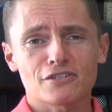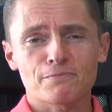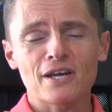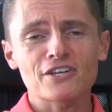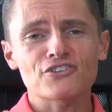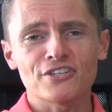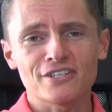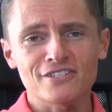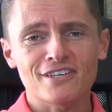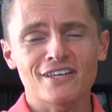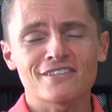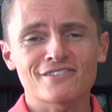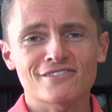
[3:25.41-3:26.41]
especially.
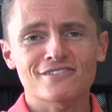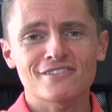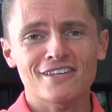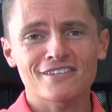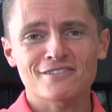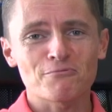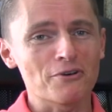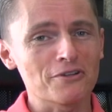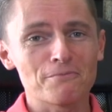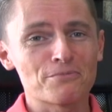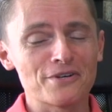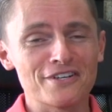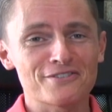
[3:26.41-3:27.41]
It's what the
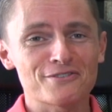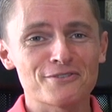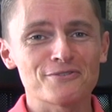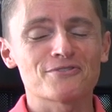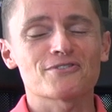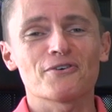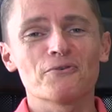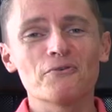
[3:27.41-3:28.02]
Brits do so